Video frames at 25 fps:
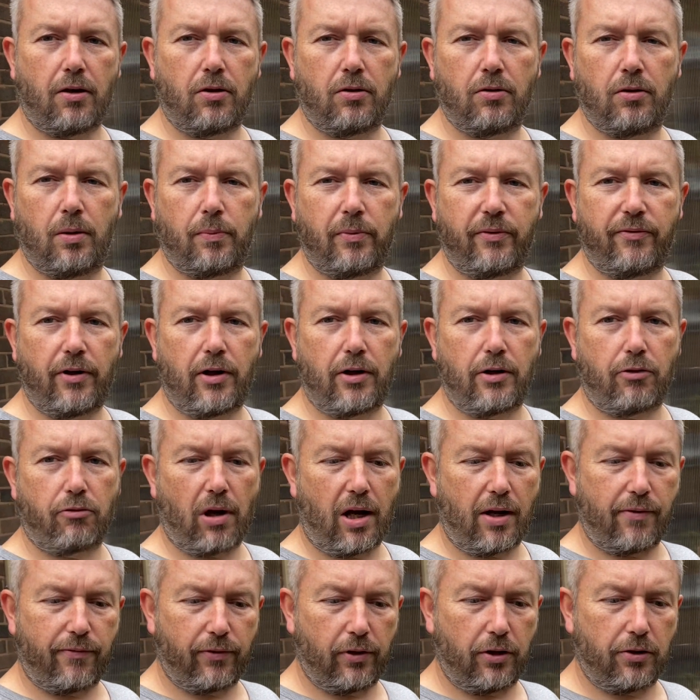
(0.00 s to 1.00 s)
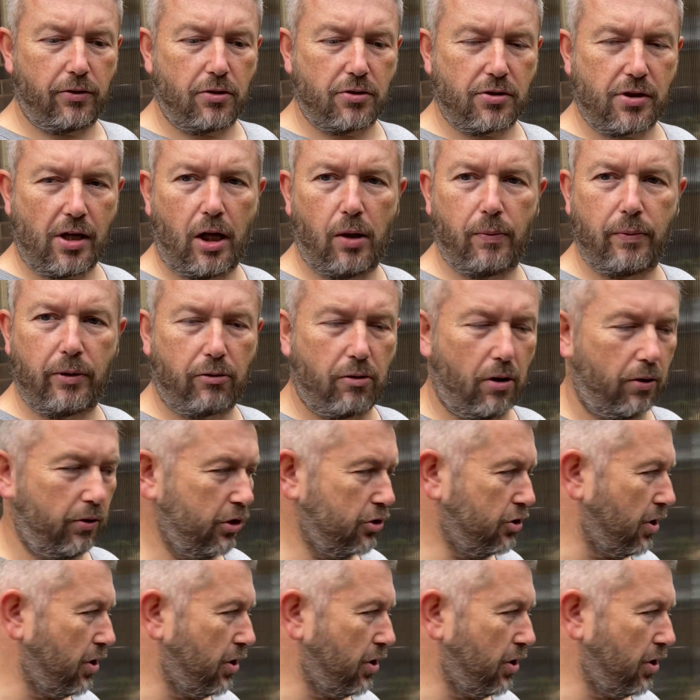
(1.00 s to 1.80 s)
I'd be very grateful. It does help me grow the